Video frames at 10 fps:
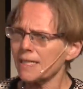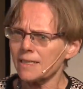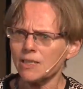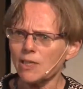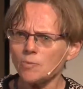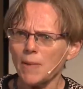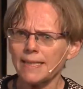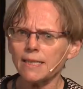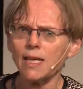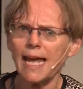there's not
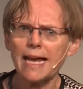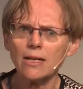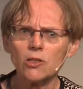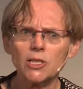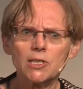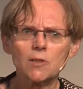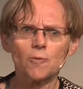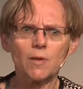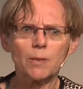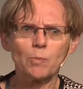many calories
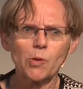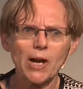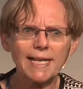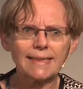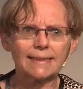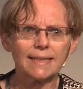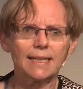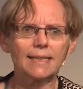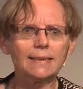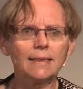for the brain
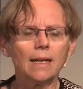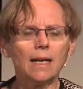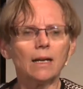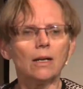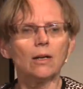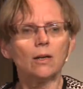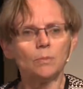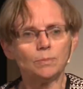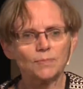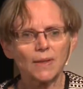in
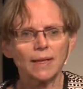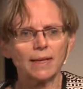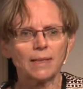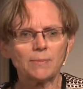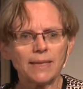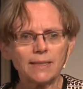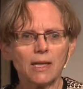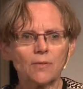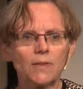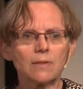many
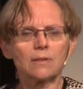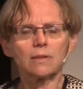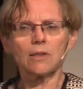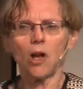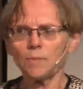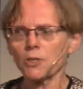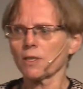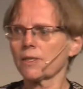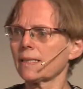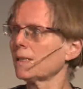of the options